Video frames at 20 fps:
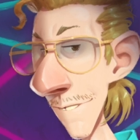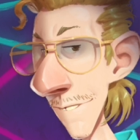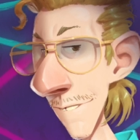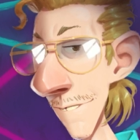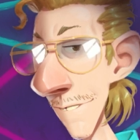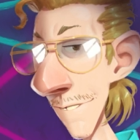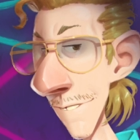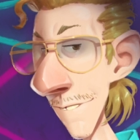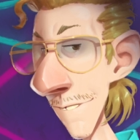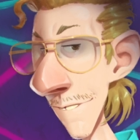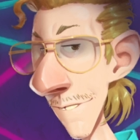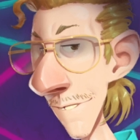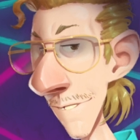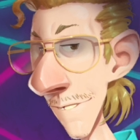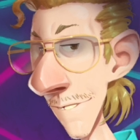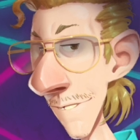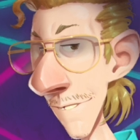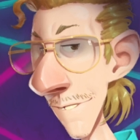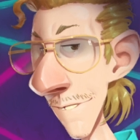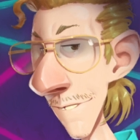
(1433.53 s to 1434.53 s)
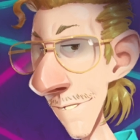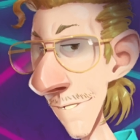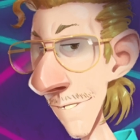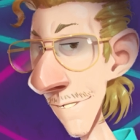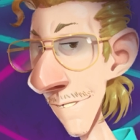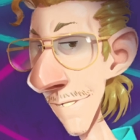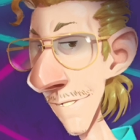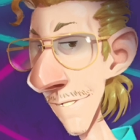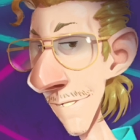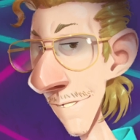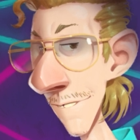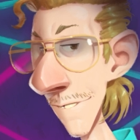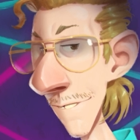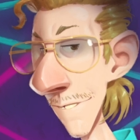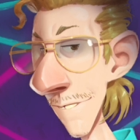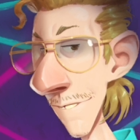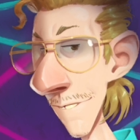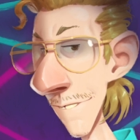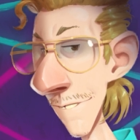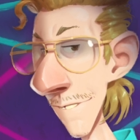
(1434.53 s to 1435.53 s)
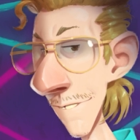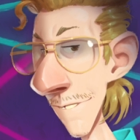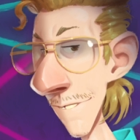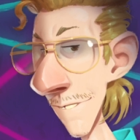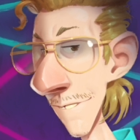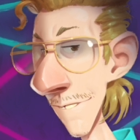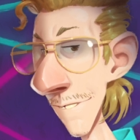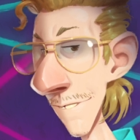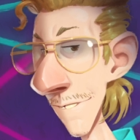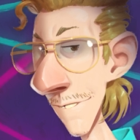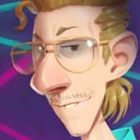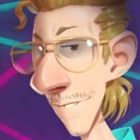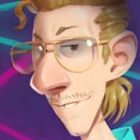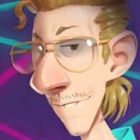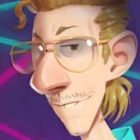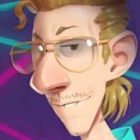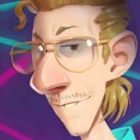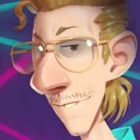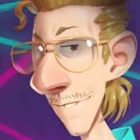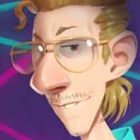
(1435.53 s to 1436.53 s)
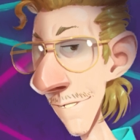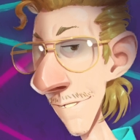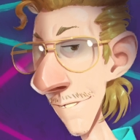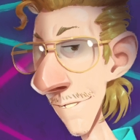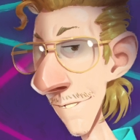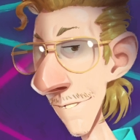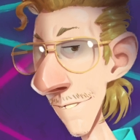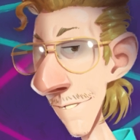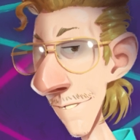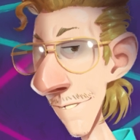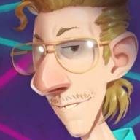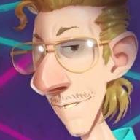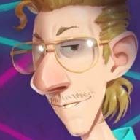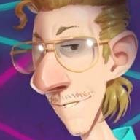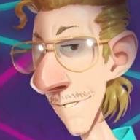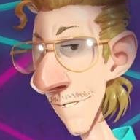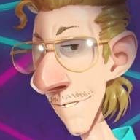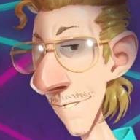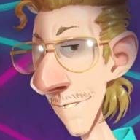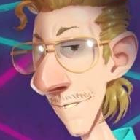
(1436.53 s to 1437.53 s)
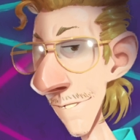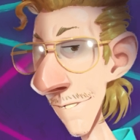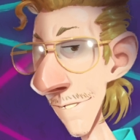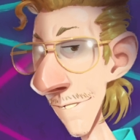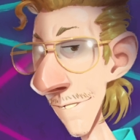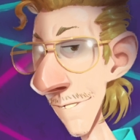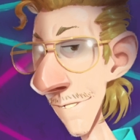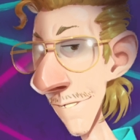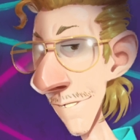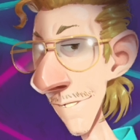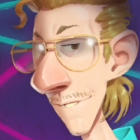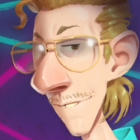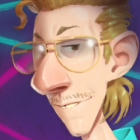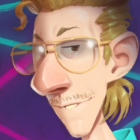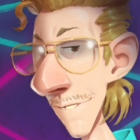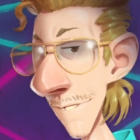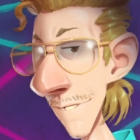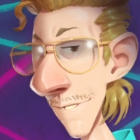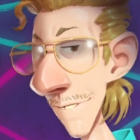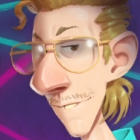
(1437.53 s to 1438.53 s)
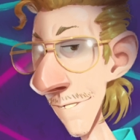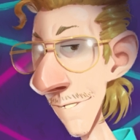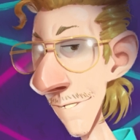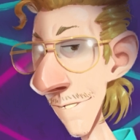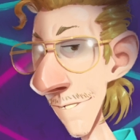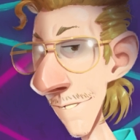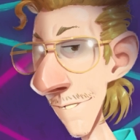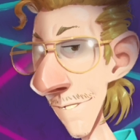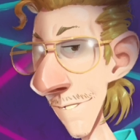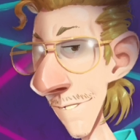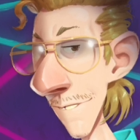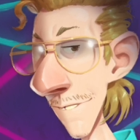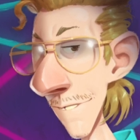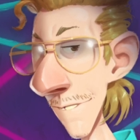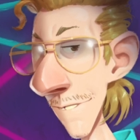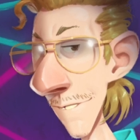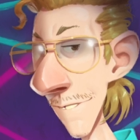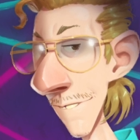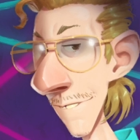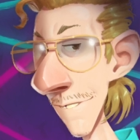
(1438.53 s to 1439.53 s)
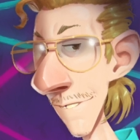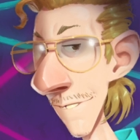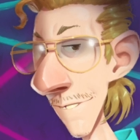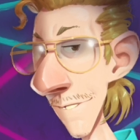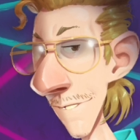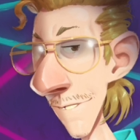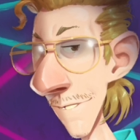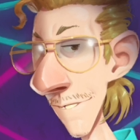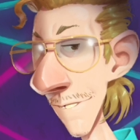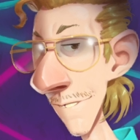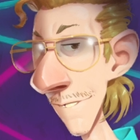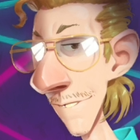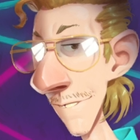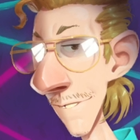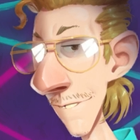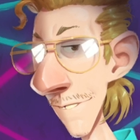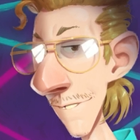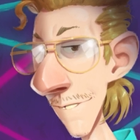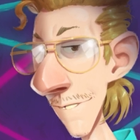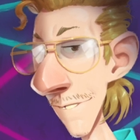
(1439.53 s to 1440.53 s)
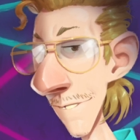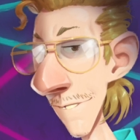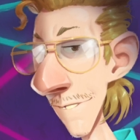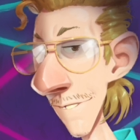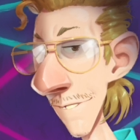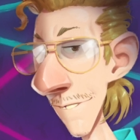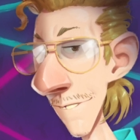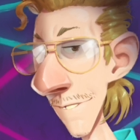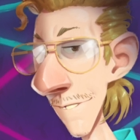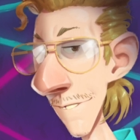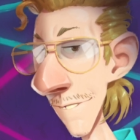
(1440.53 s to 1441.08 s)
No one is speaking in this clip.